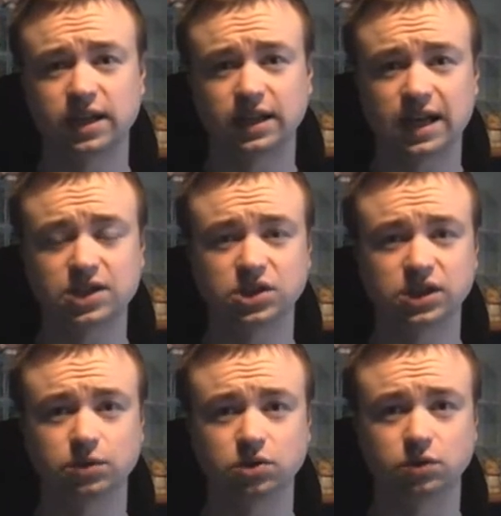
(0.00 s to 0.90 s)
event last
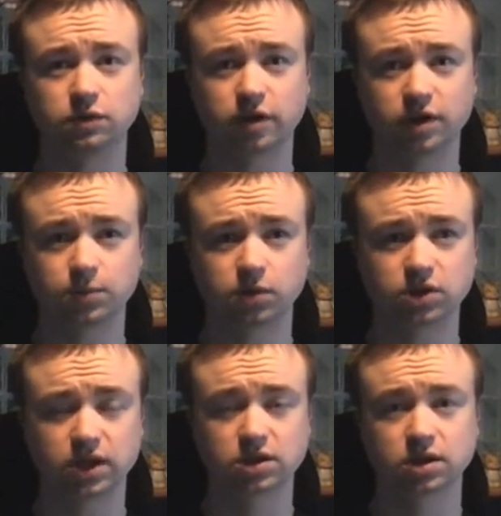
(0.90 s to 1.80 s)
year that was called Florida
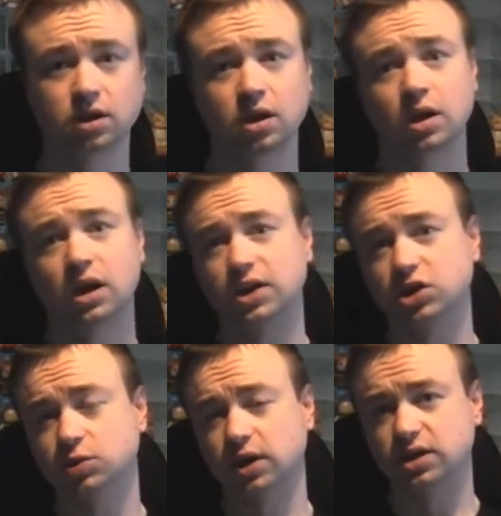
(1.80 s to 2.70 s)
Project. I
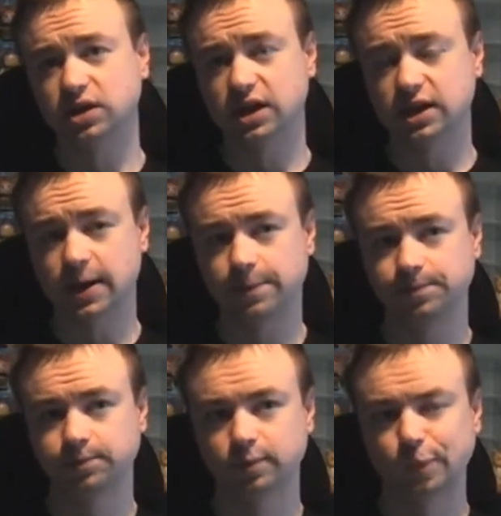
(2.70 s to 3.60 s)
just went to the
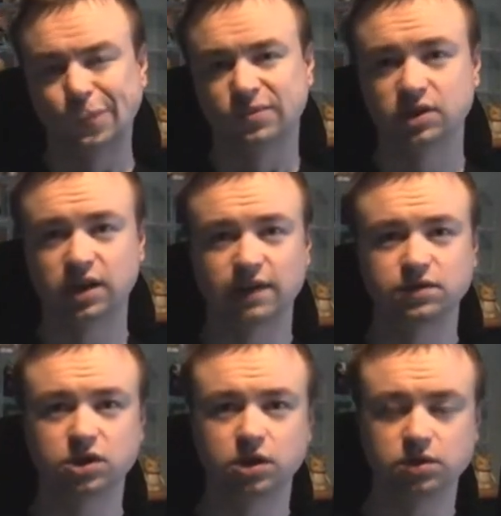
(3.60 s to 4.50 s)

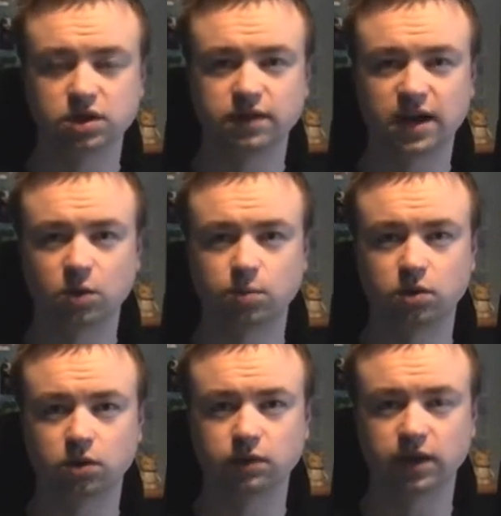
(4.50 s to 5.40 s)
afternoon, to the
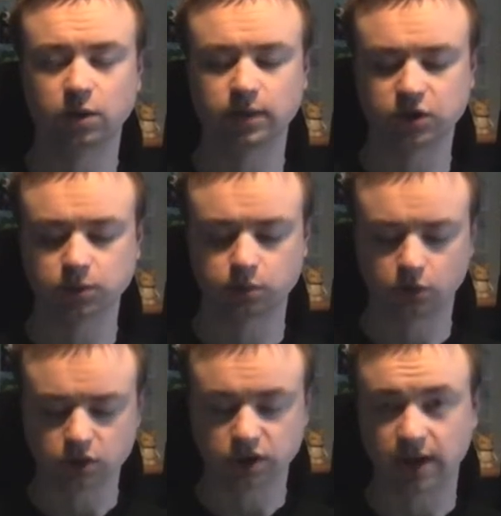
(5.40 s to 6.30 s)
Vinylmation
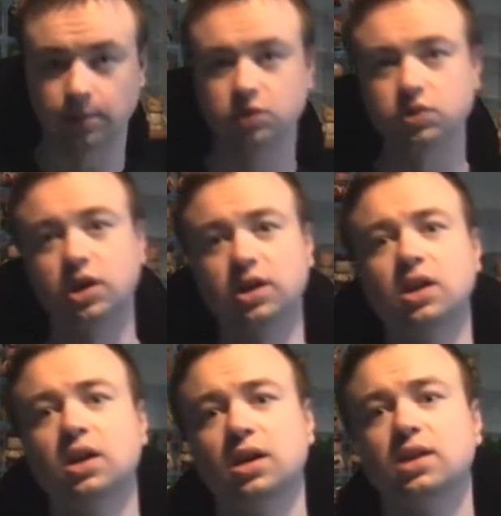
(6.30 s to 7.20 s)
portion then, which was on
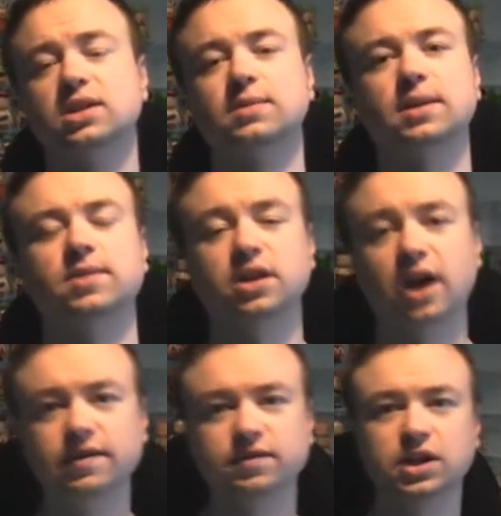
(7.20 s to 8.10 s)
September the
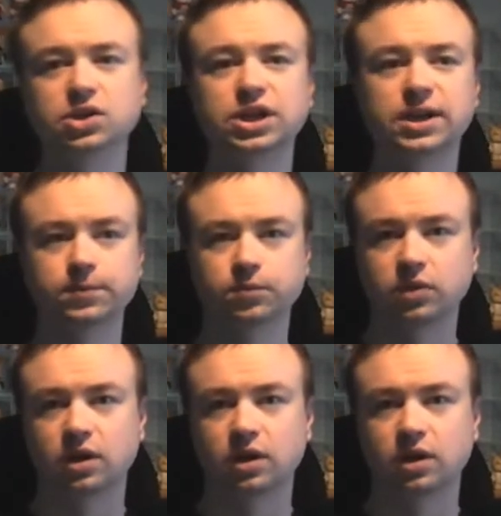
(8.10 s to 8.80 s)
9th last year.